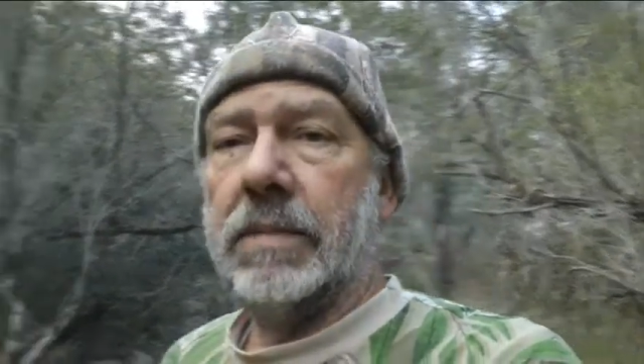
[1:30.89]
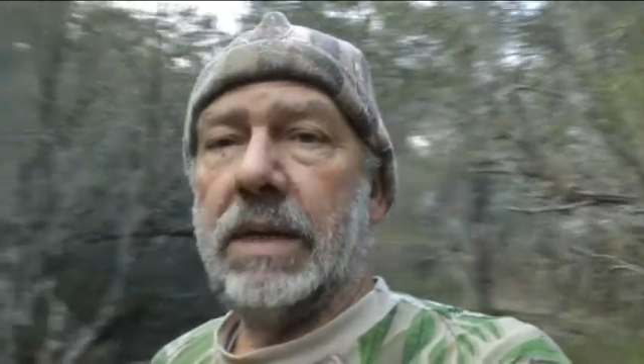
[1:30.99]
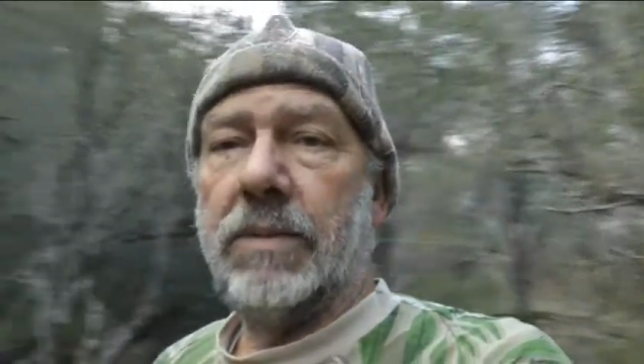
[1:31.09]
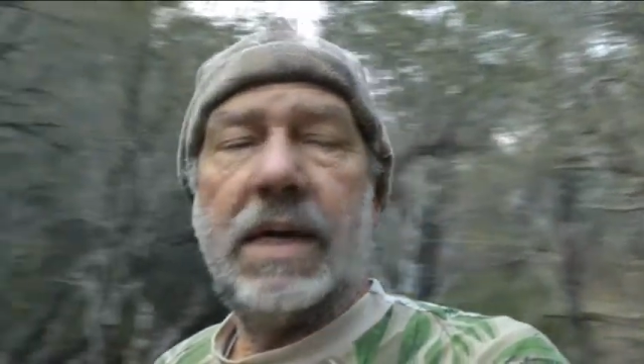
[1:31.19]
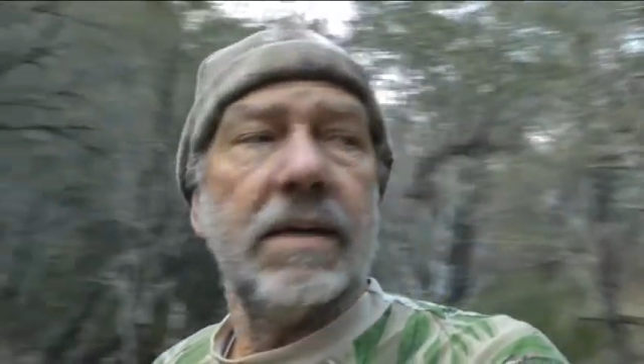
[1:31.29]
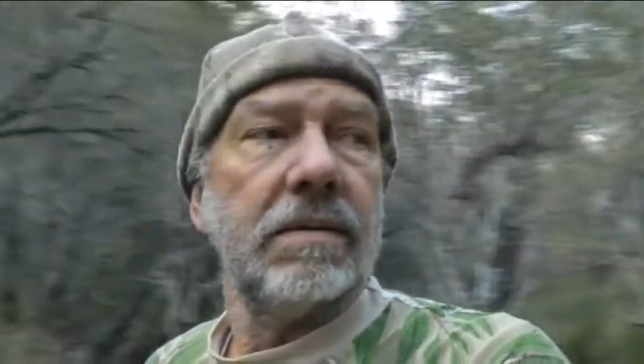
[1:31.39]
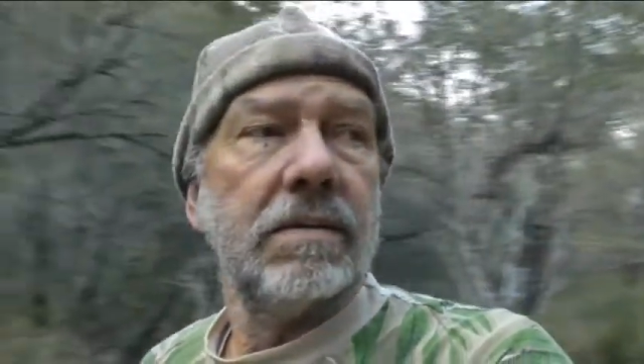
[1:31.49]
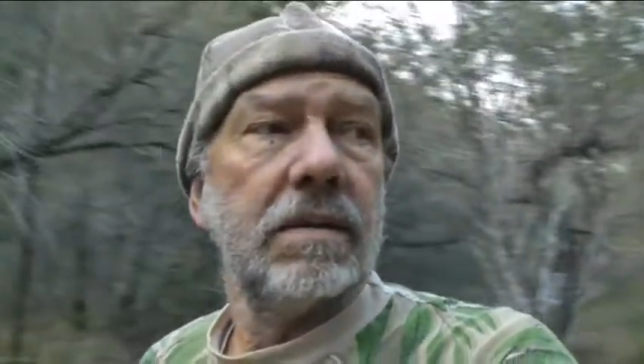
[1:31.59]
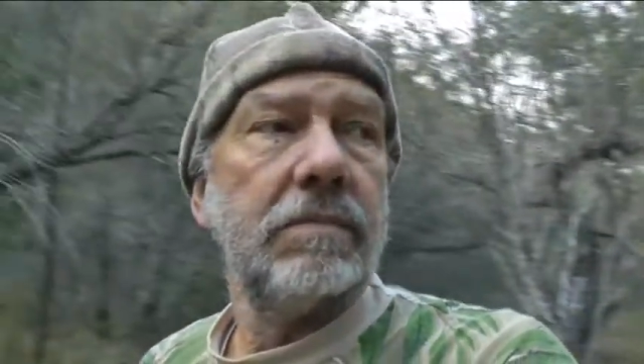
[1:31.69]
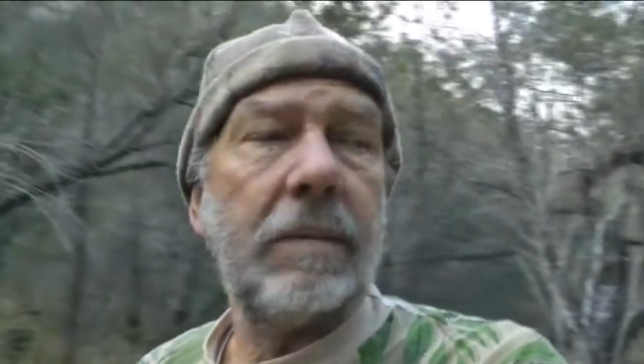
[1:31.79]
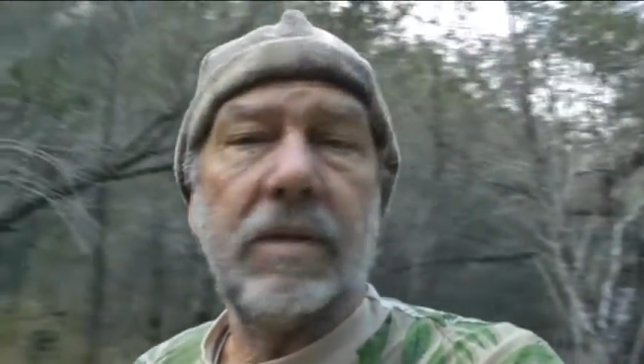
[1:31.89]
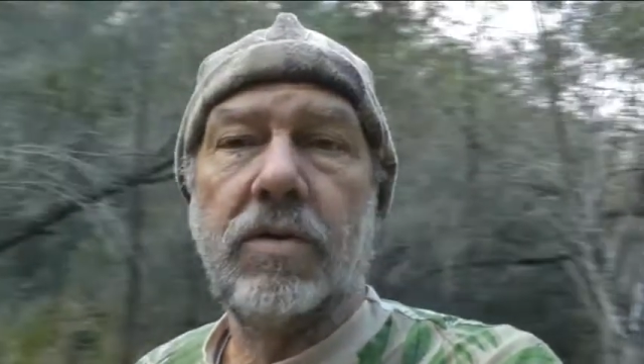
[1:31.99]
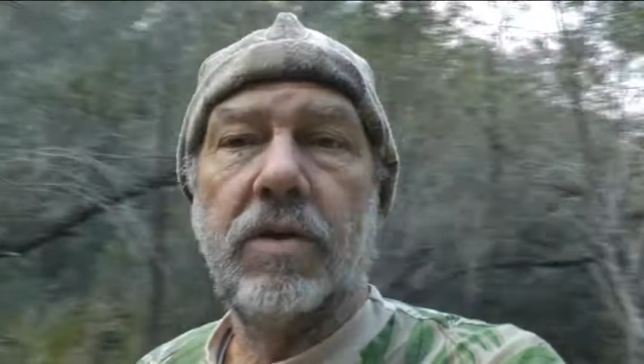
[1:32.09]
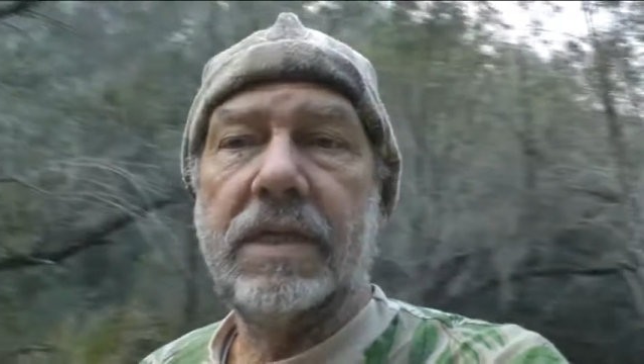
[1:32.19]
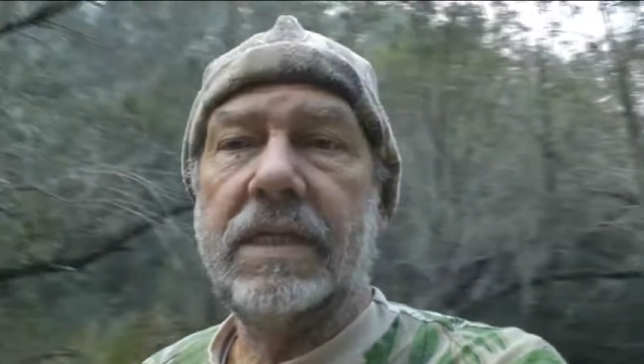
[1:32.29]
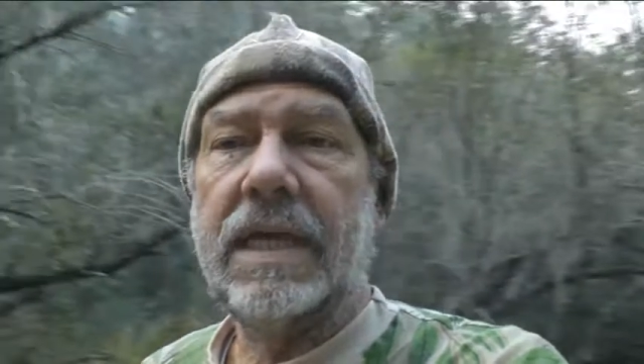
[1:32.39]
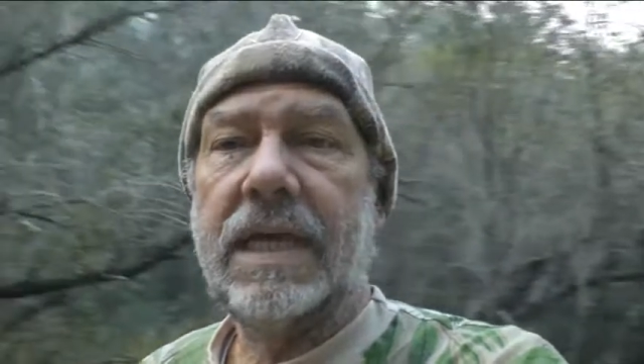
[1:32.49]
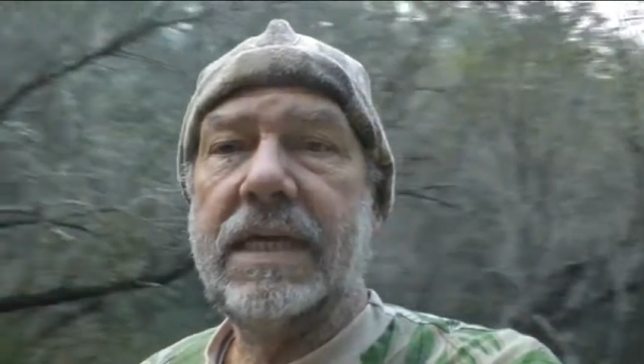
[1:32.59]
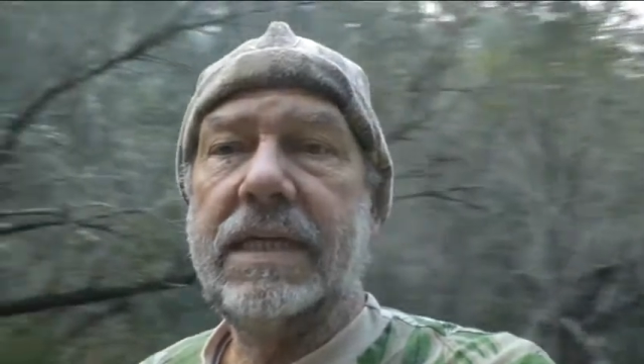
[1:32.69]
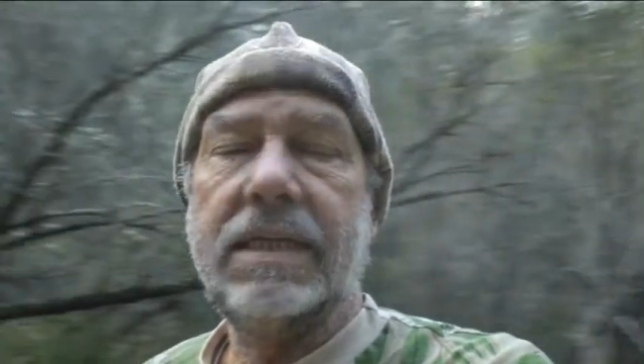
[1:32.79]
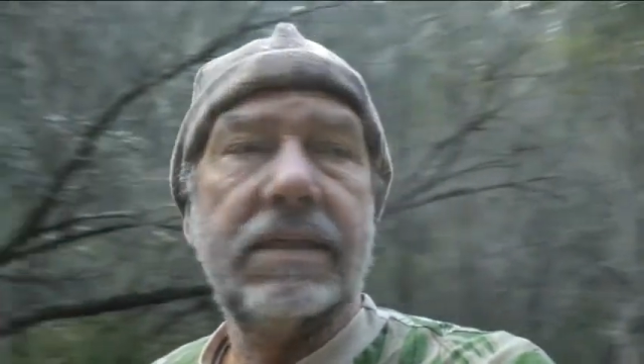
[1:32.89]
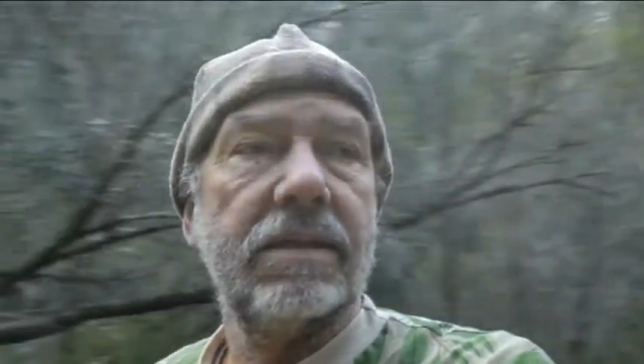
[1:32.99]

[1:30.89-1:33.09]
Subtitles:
anyway, I'm up the creek today